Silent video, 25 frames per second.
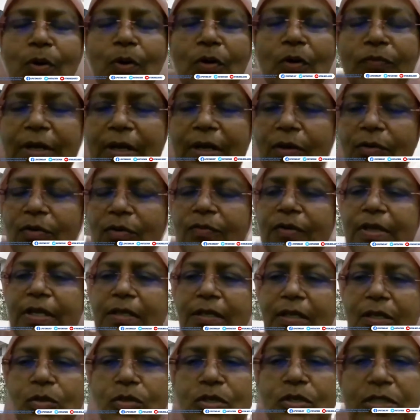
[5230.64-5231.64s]
profit out of
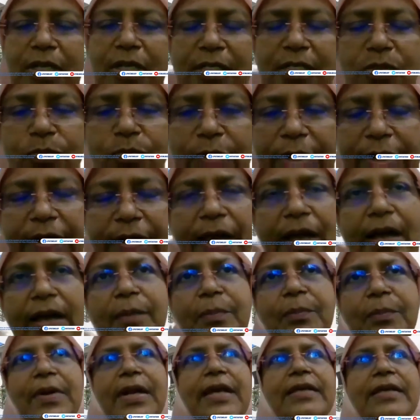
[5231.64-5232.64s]
it. You charge very
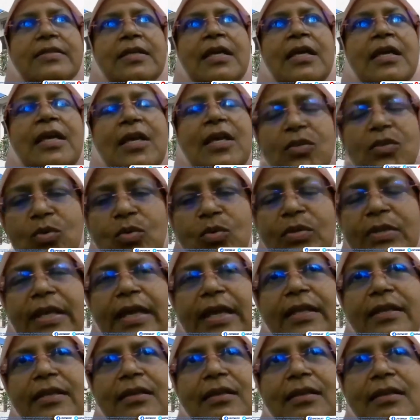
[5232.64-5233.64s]
high price. So
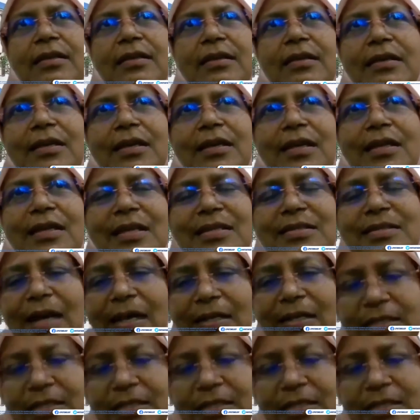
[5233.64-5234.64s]
then it is
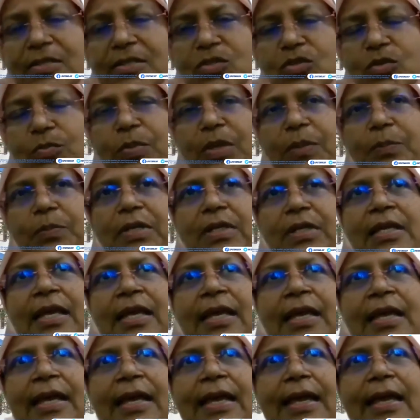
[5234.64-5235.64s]
unjust to people.
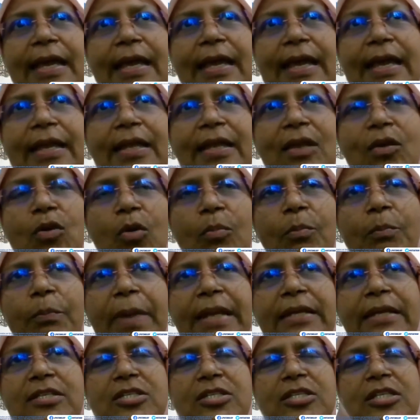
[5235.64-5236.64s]
And
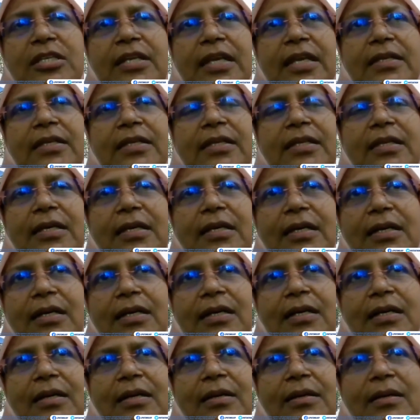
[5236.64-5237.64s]
compassionate
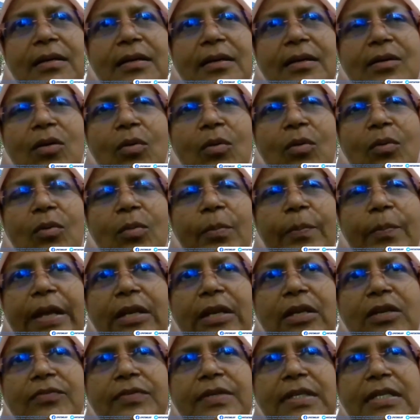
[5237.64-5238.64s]

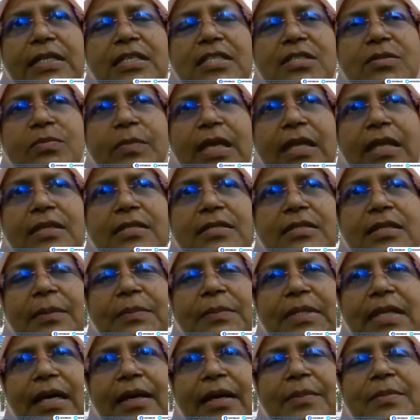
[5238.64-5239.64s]
benevolence means
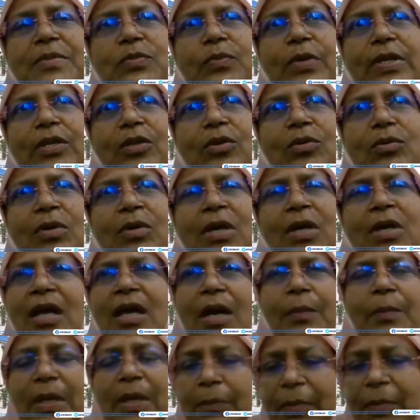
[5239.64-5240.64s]
sometimes
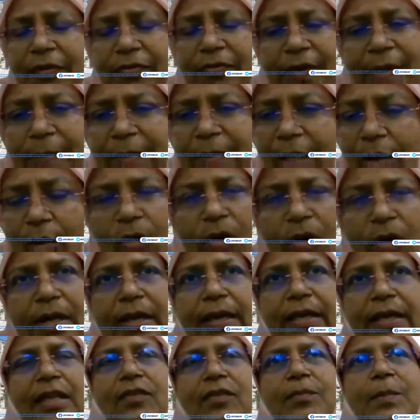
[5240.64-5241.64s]
my family
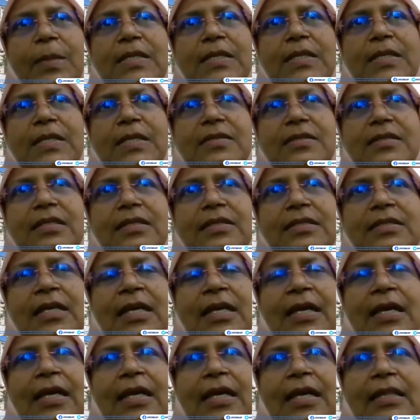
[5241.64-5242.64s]
all are in business.
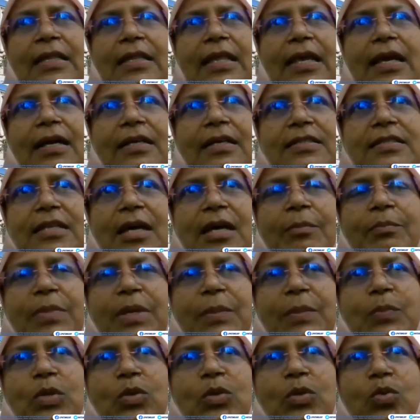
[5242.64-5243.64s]
There are some
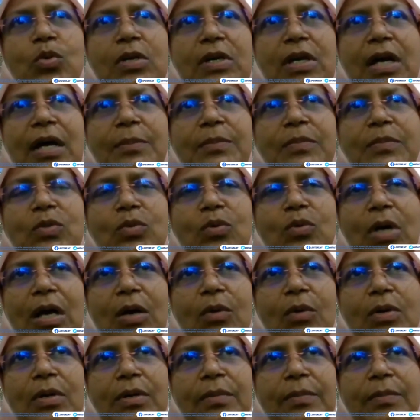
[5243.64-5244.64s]
people who come to
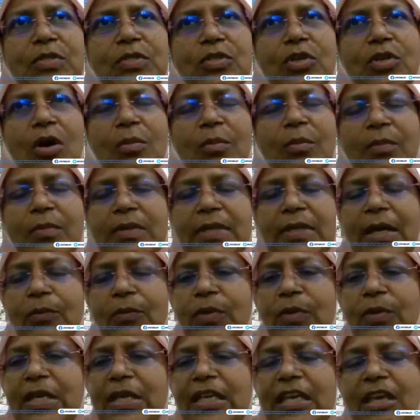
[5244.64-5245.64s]
our shop that
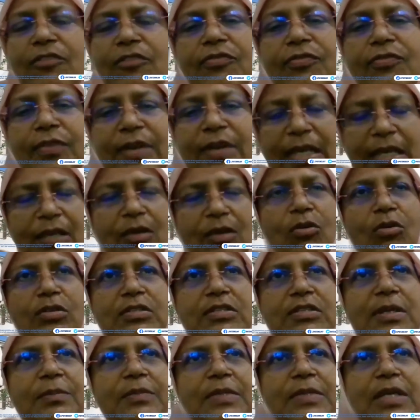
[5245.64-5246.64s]
we give free, or
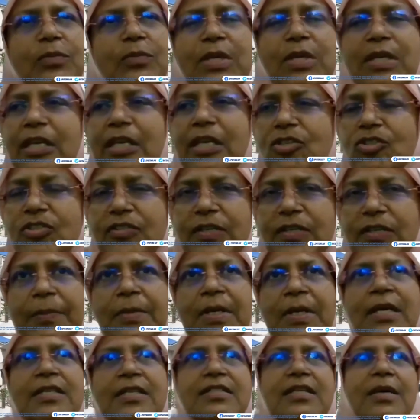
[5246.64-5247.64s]
sometimes we give
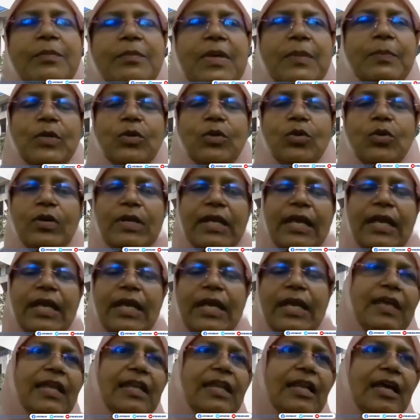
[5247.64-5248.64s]
cheap. Some people don't
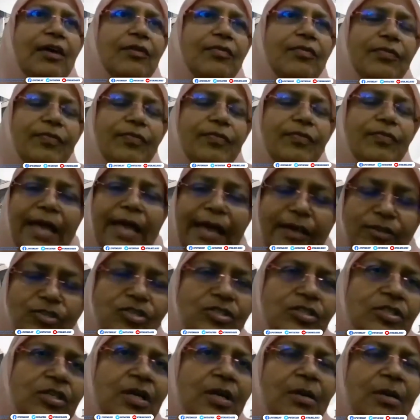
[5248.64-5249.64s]
have enough
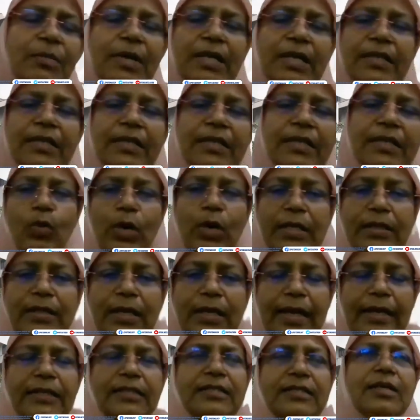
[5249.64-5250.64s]
cash, but they want
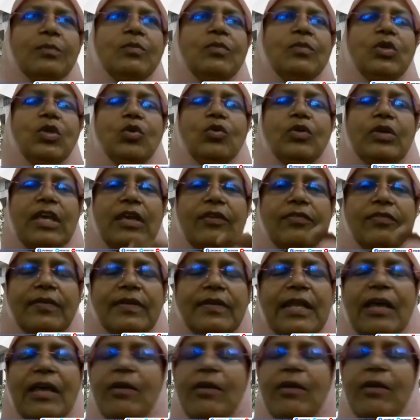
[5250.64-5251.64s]
the item. You give,
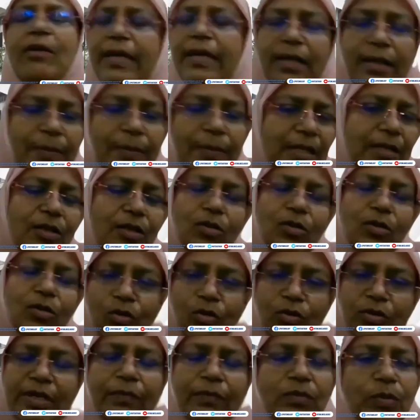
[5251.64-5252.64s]
never mind. You
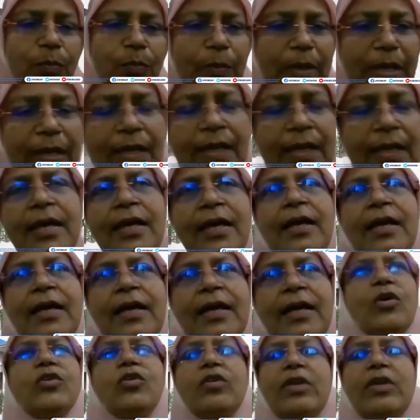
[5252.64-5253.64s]
don't have to pay,
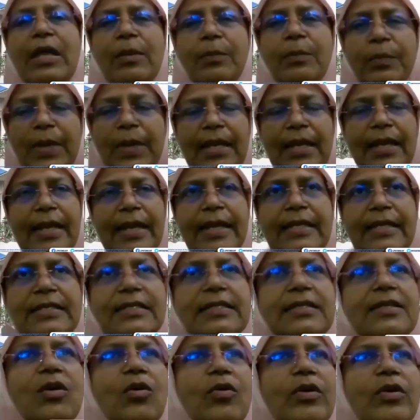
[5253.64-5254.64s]
or you can pay
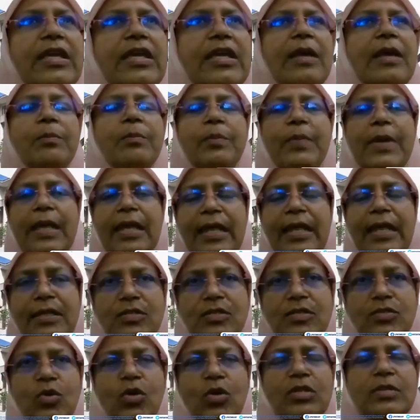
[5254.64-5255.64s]
later, or you can pay
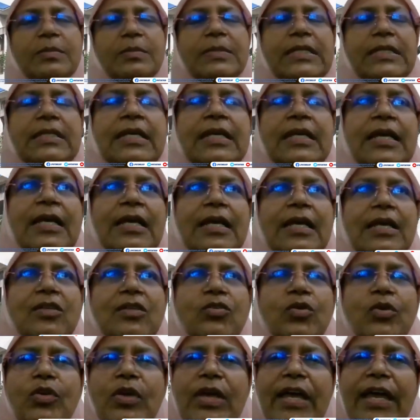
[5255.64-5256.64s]
installment.
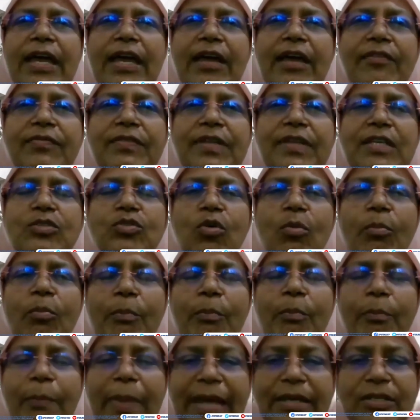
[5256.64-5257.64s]
So you have this
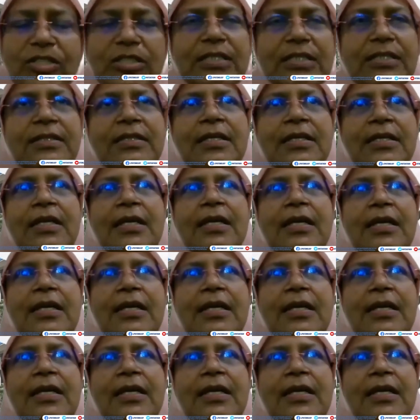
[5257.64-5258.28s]
compassion,